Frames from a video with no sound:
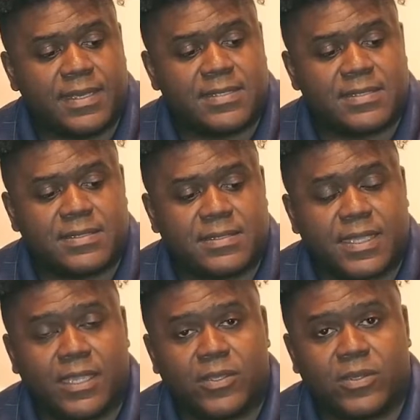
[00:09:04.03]
doesn't
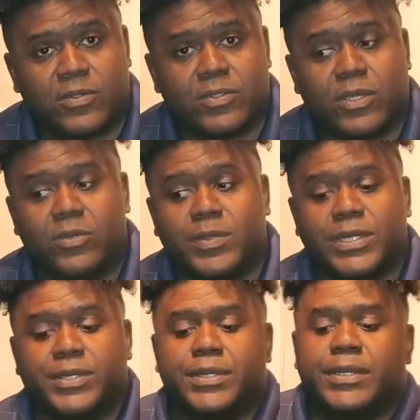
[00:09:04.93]
stay cold all
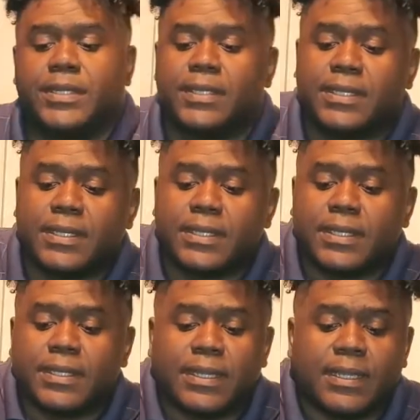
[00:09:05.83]
winter.
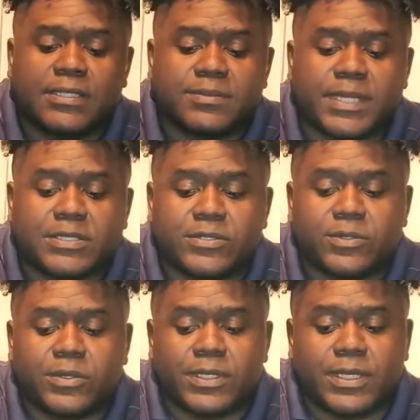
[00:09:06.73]
And especially
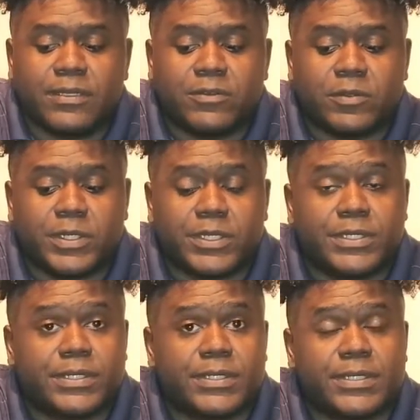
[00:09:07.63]
toward the end of the
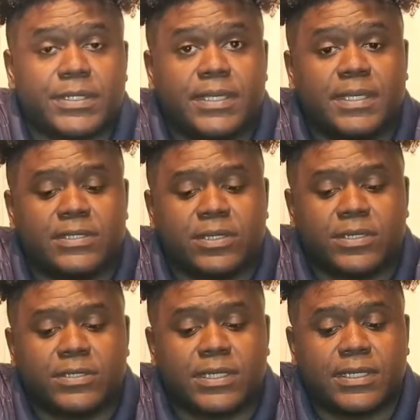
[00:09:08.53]
winter, it
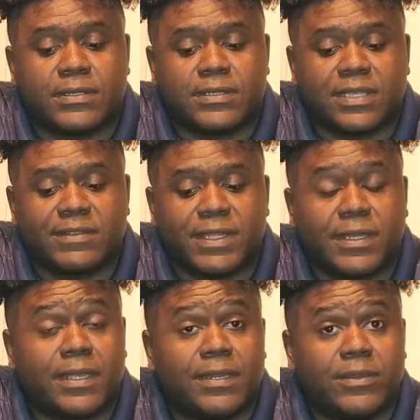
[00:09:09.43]
starts getting 70
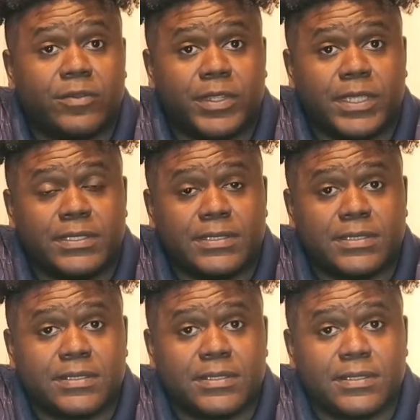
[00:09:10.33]
and 80
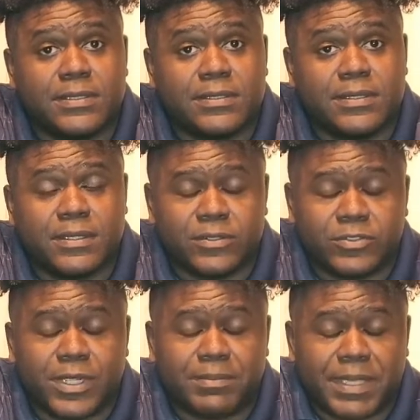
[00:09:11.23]
degrees. It'll
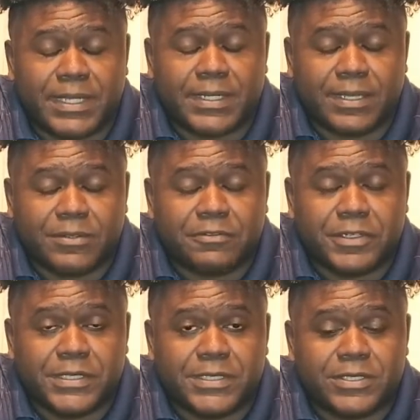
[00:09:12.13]
drop back down to
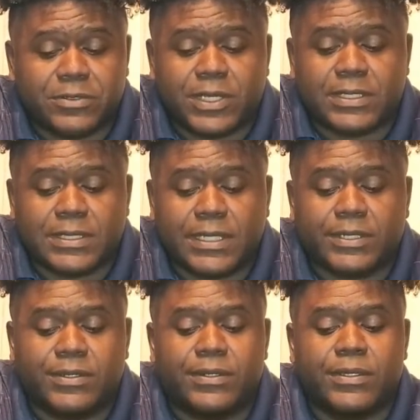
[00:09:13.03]
freezing 2 days
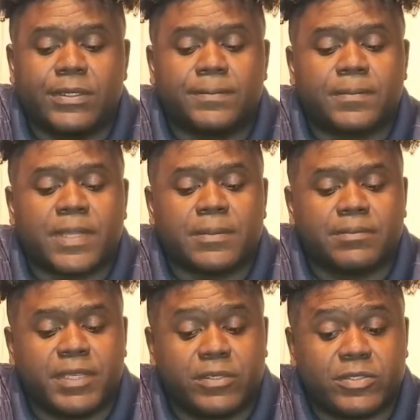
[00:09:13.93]
later,
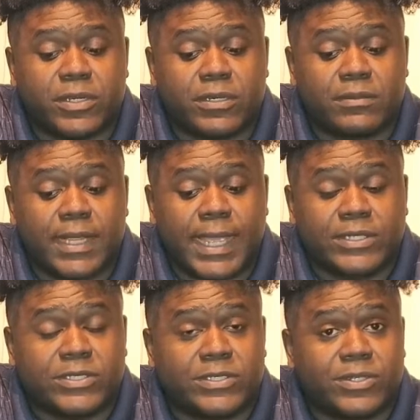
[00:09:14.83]
but you start
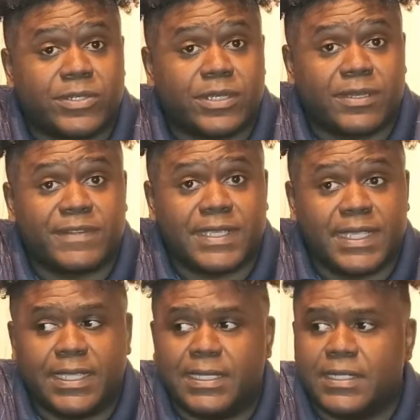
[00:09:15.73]
actually turning off the
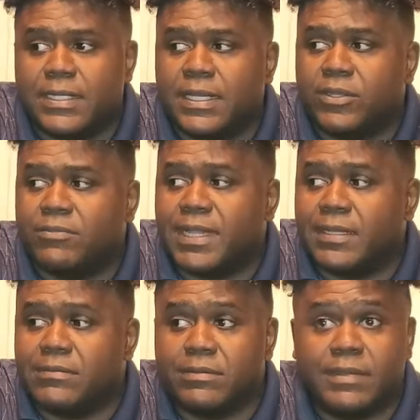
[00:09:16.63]
heat, and you
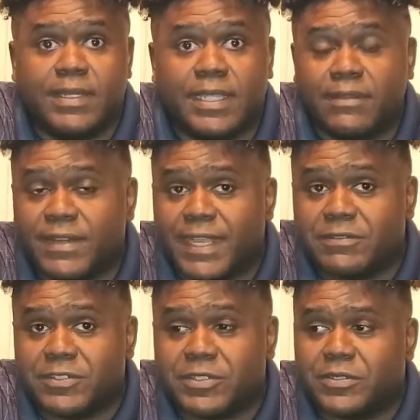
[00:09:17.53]
might even
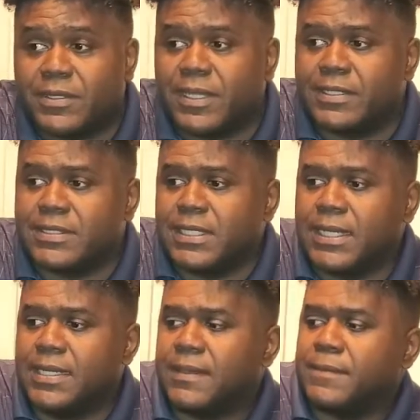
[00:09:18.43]
have to turn on the
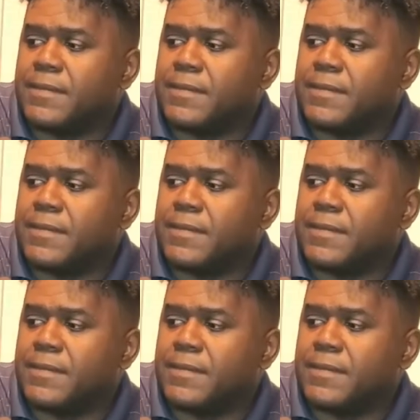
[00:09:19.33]
AC.